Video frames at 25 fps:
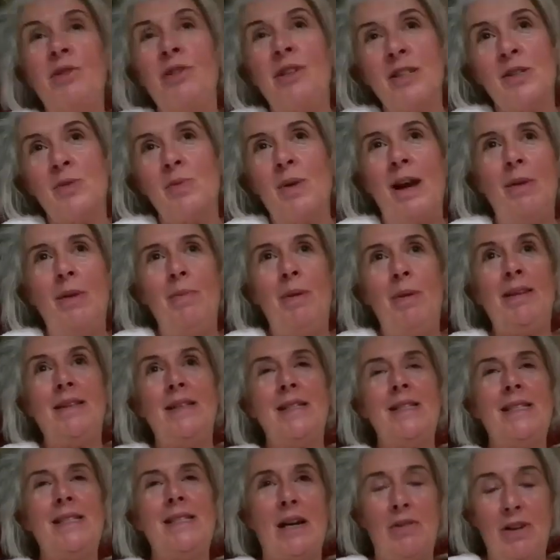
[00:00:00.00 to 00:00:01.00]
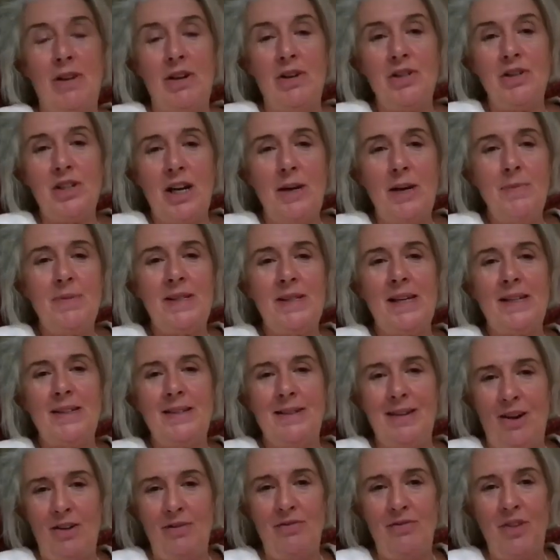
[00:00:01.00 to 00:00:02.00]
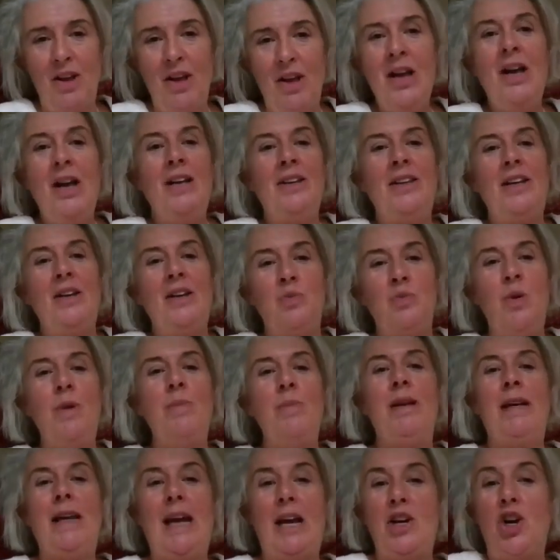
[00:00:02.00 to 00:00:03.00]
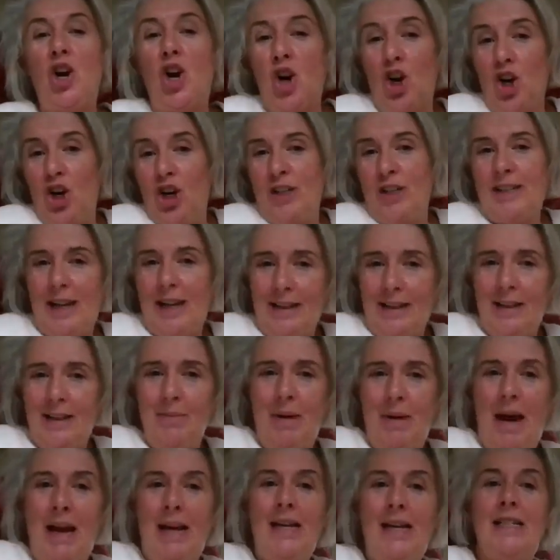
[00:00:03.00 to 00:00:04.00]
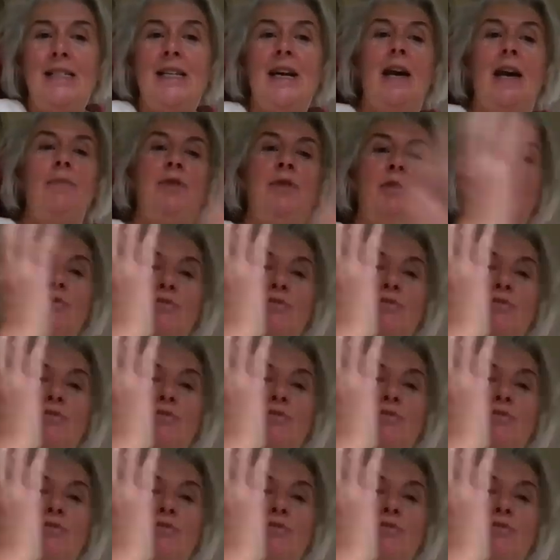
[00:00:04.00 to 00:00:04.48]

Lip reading: book as well about the stereotypes that women get hurled at them anytime